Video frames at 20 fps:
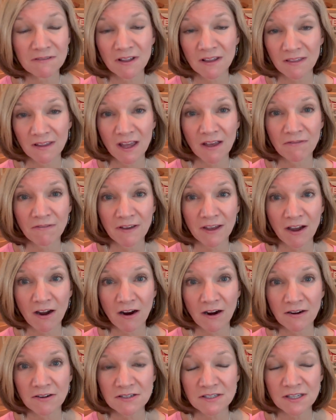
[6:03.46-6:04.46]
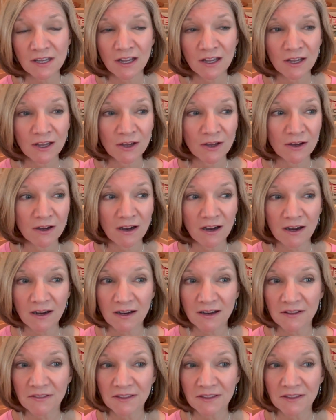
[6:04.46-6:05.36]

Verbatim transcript: than the FARs. Uh,